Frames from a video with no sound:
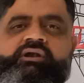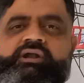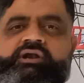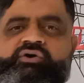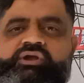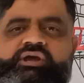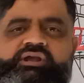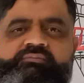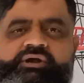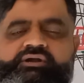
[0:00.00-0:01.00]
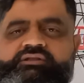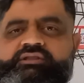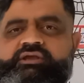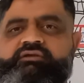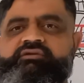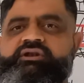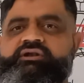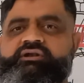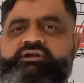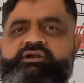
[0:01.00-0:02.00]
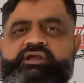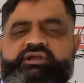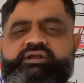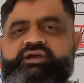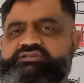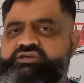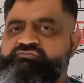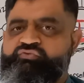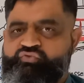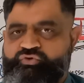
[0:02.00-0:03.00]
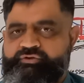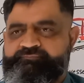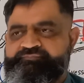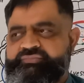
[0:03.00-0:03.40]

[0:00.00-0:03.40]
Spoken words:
dead organic matter, they will take it as a food.